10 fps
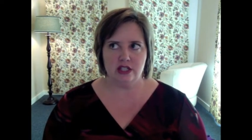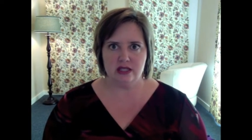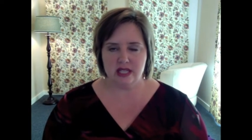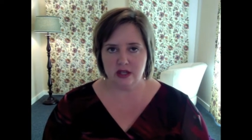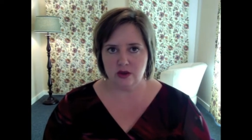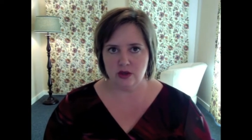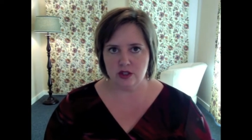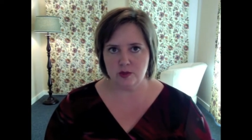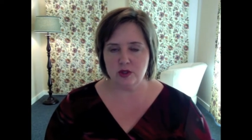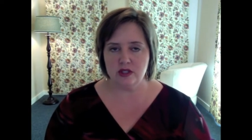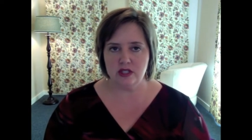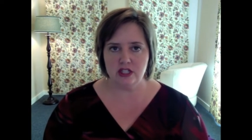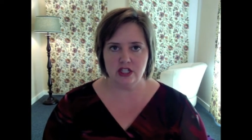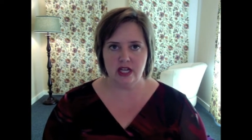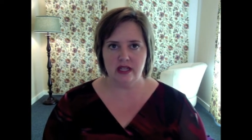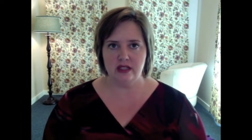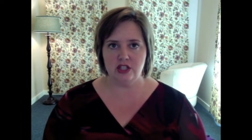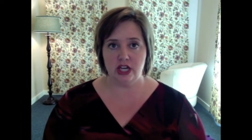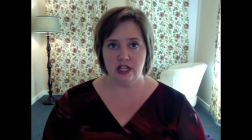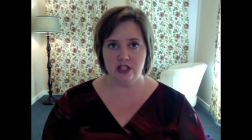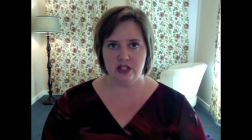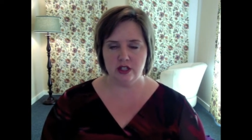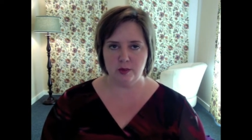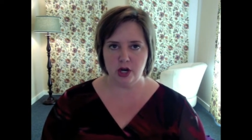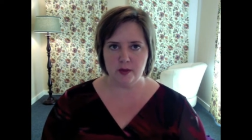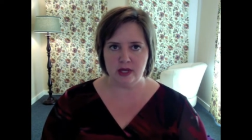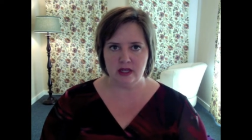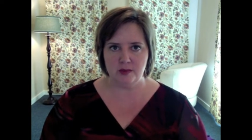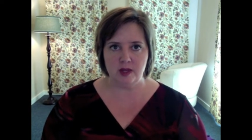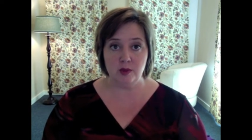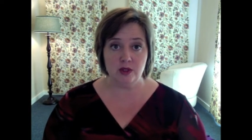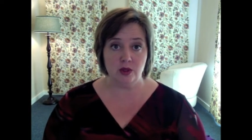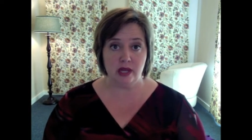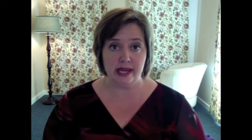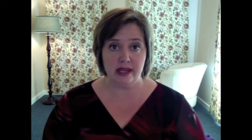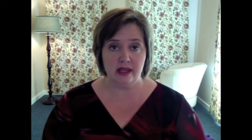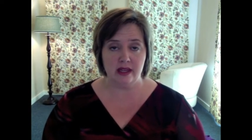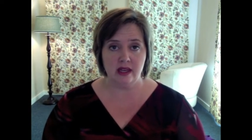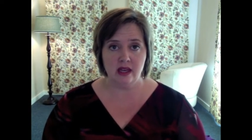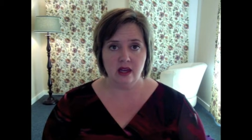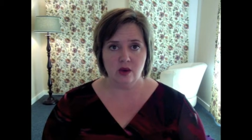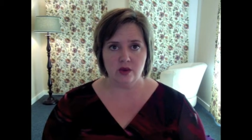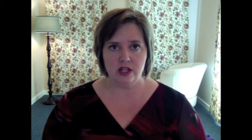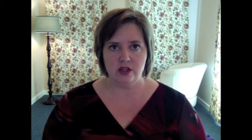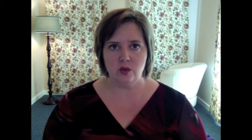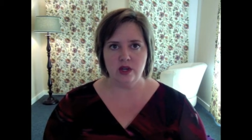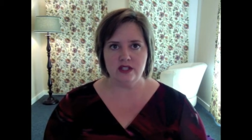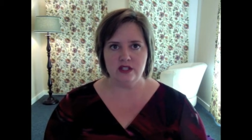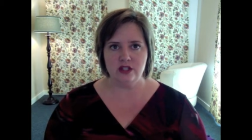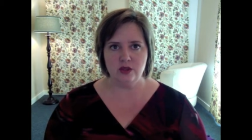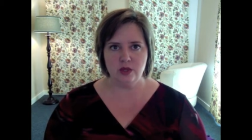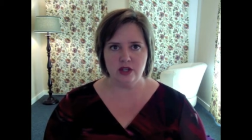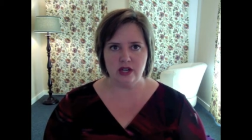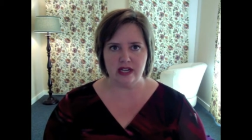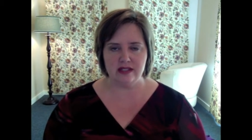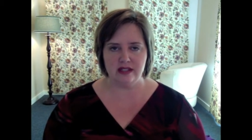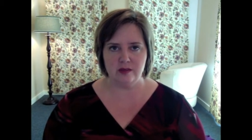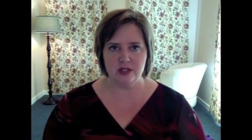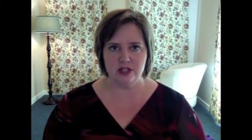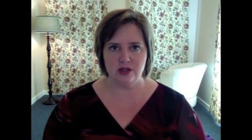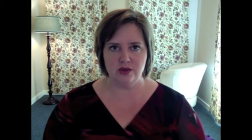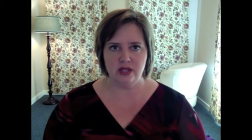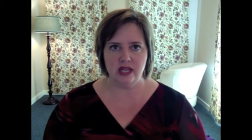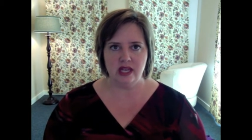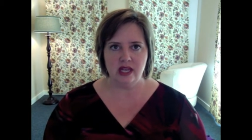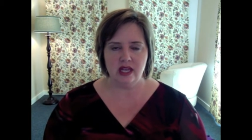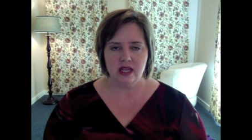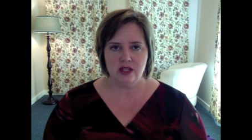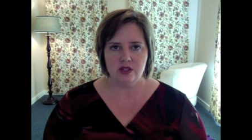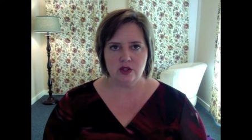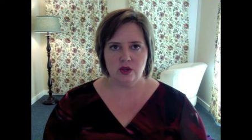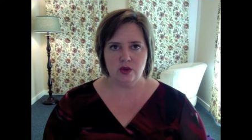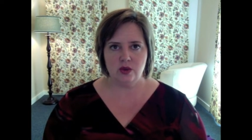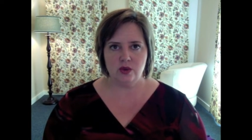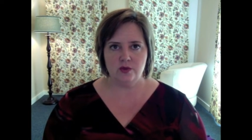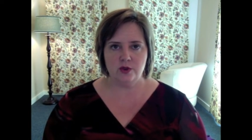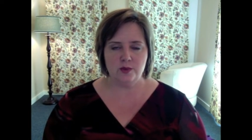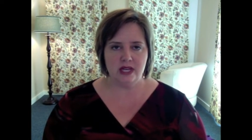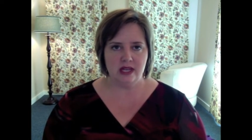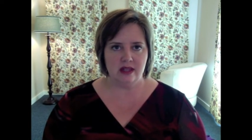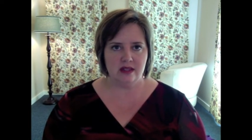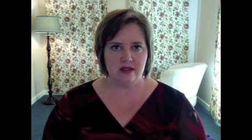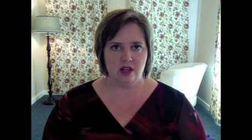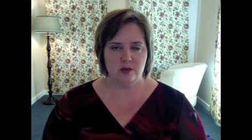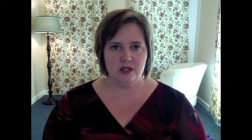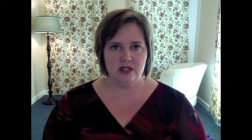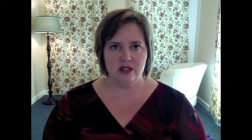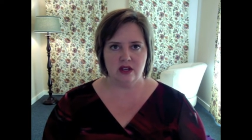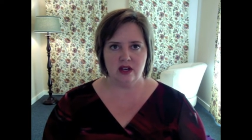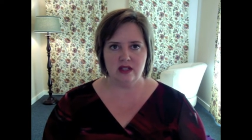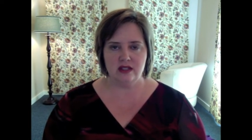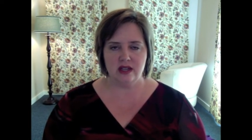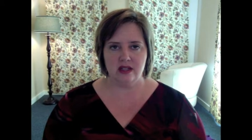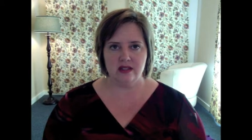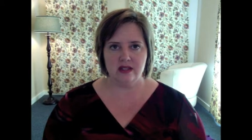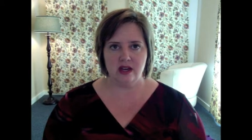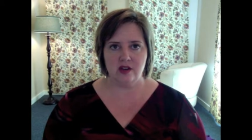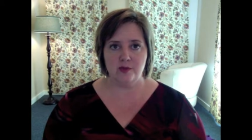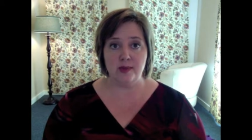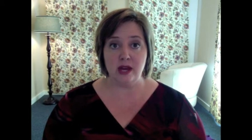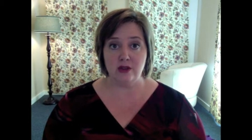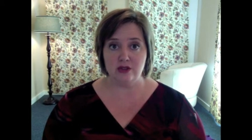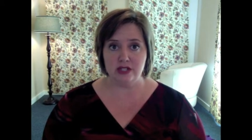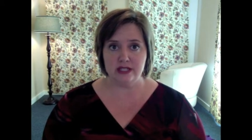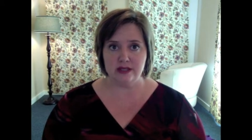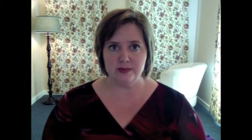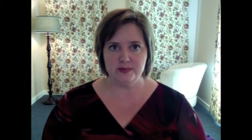Let's say you're supposed to initiate change in the department and people don't like it, or they don't want to do what you're asking them to do. So for me, this comes into the context of boundaries.